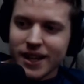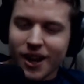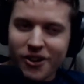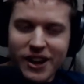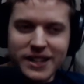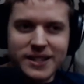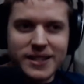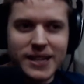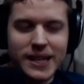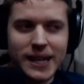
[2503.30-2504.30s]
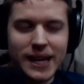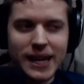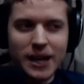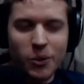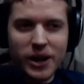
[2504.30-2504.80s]
All right.
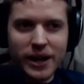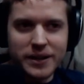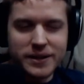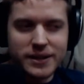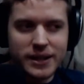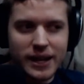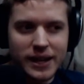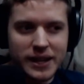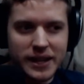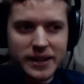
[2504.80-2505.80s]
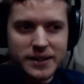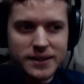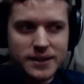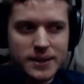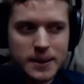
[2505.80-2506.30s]
What else? Anything
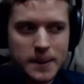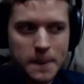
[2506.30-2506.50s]
else?